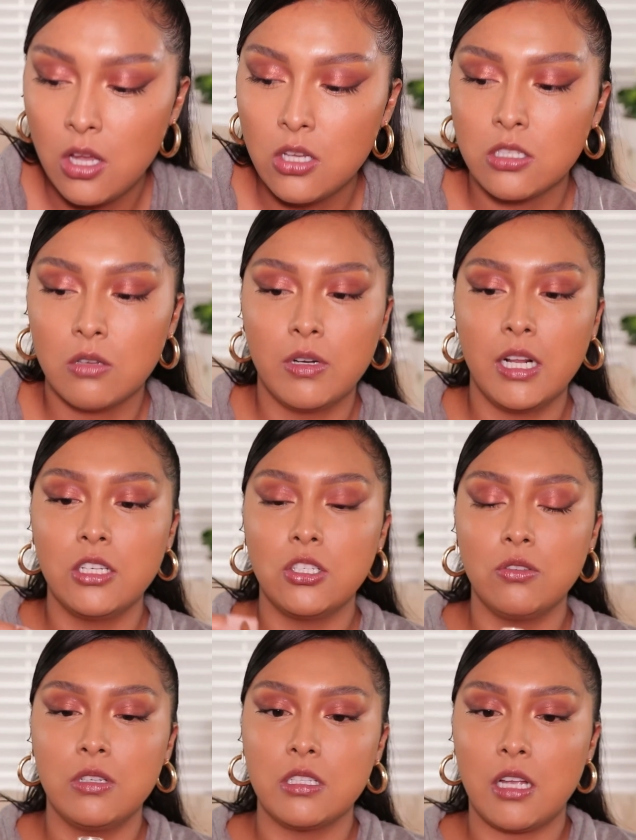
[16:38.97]
So what I
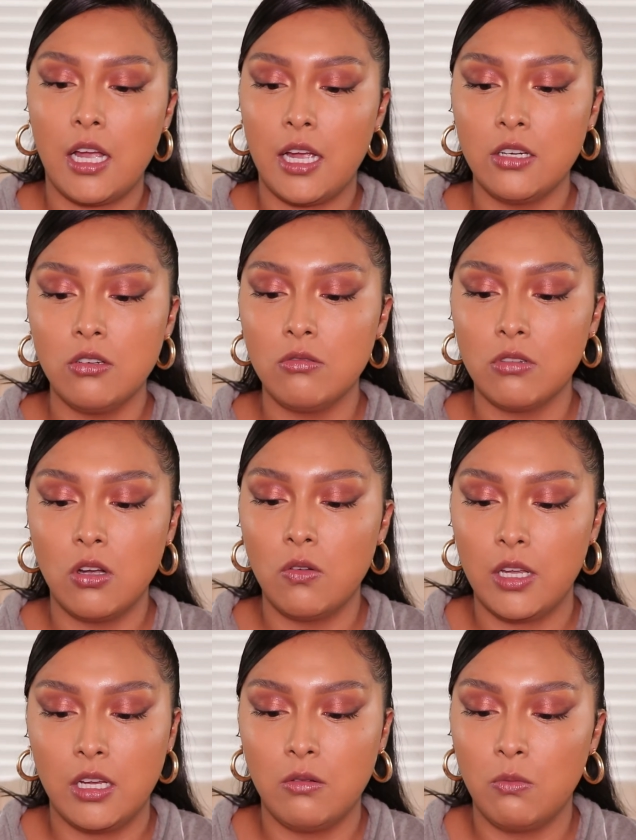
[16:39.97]
do is I don't go
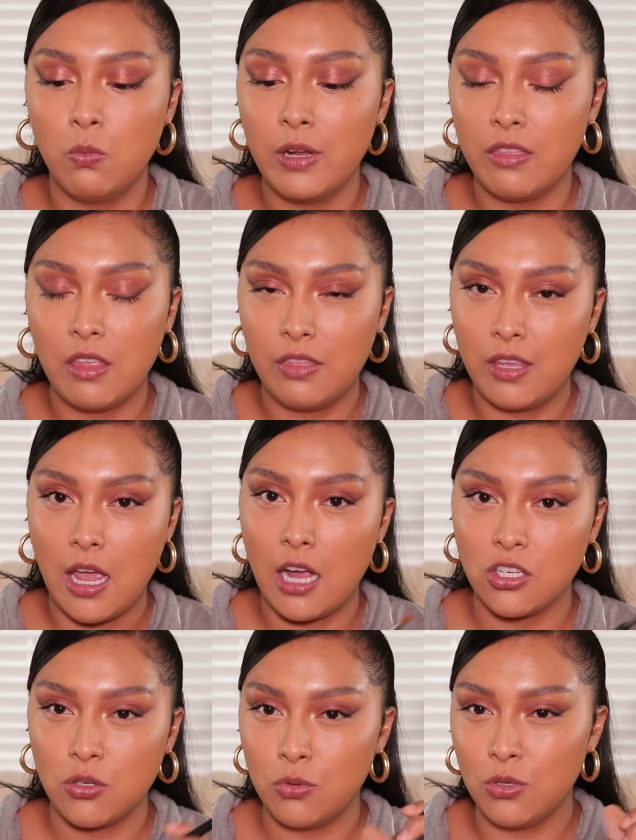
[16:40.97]
in with the
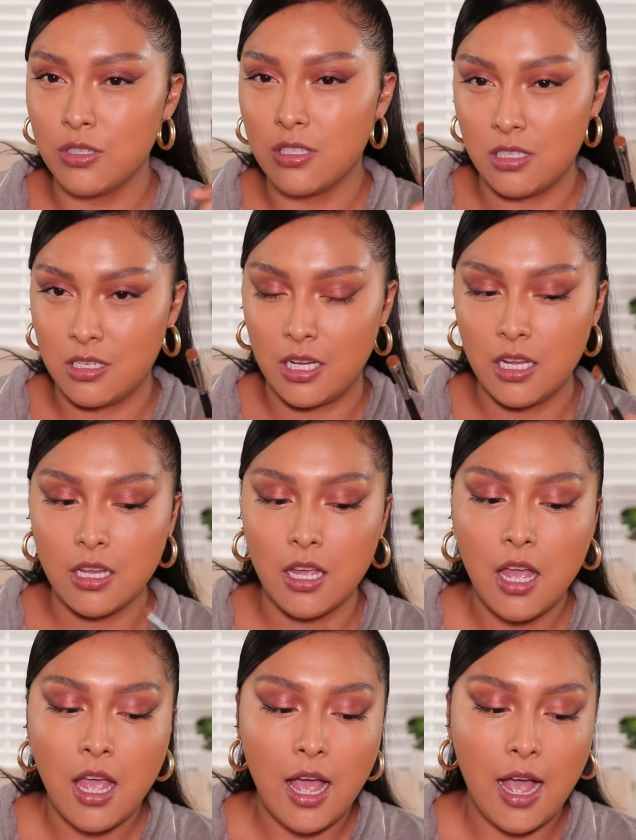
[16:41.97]
actual stick.
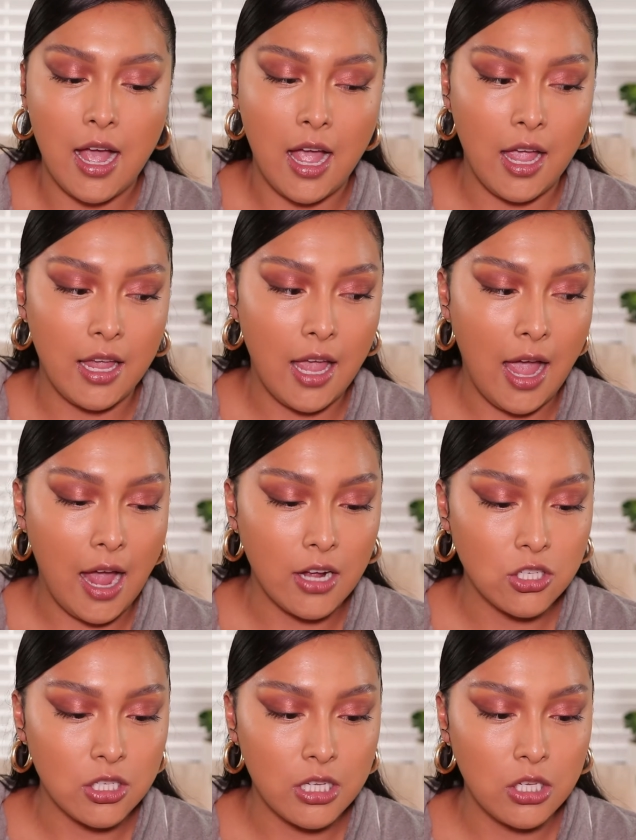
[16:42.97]
I
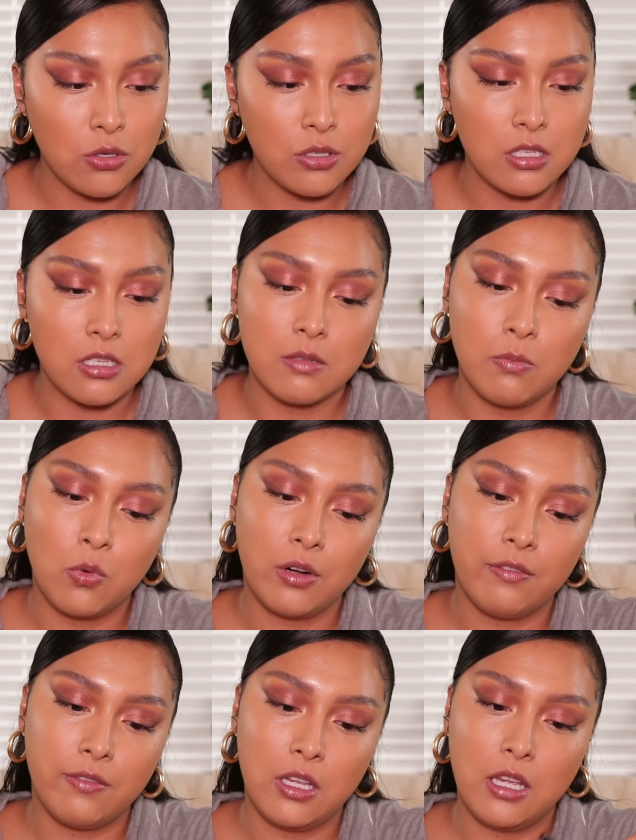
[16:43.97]
actually use this
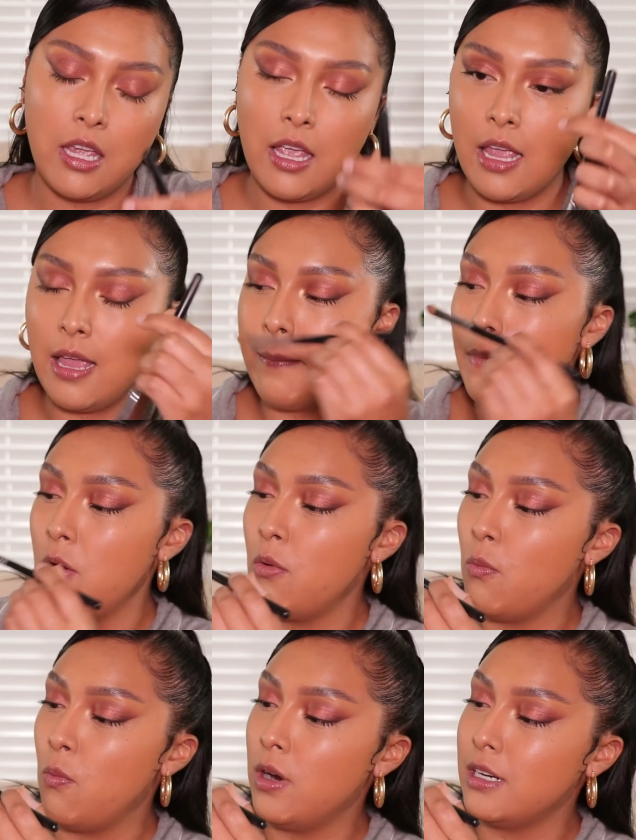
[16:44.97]
Morphe
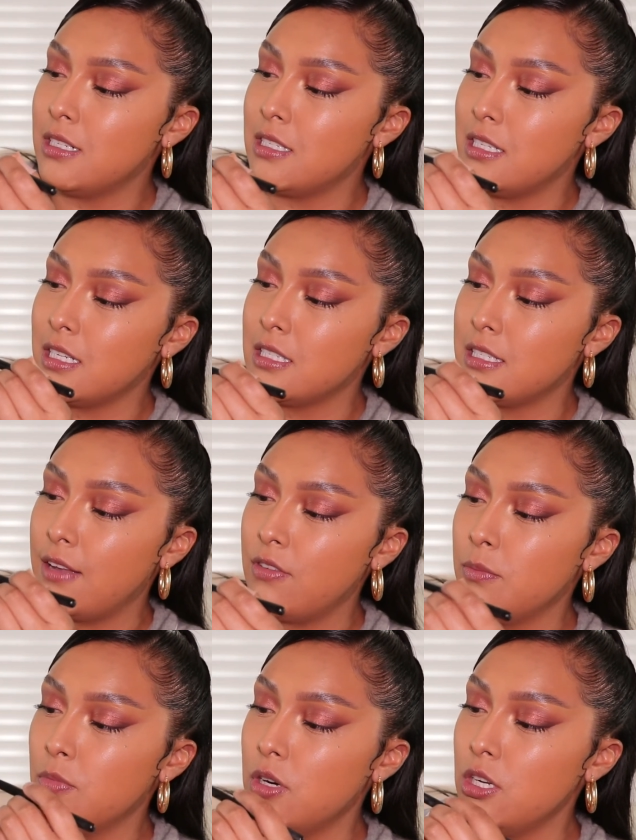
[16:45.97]

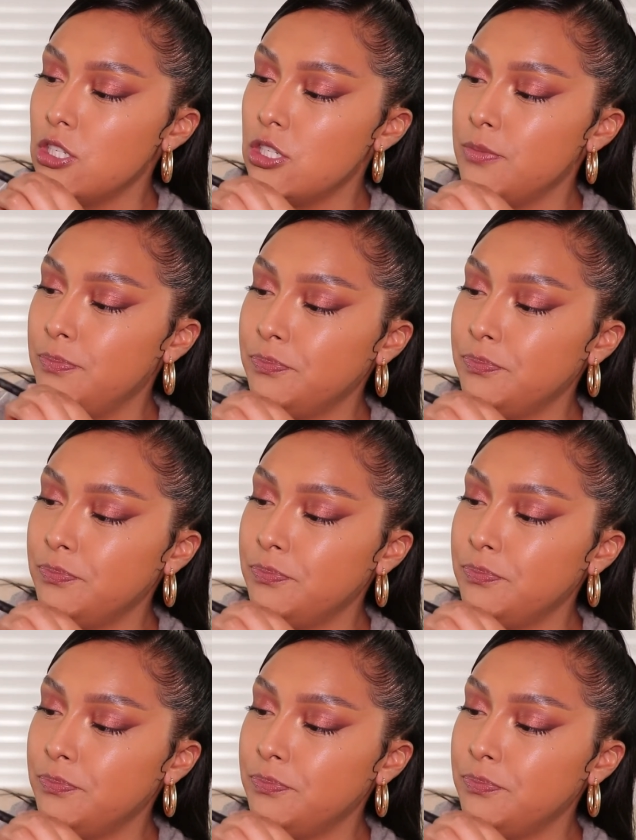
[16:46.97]
M167 brush,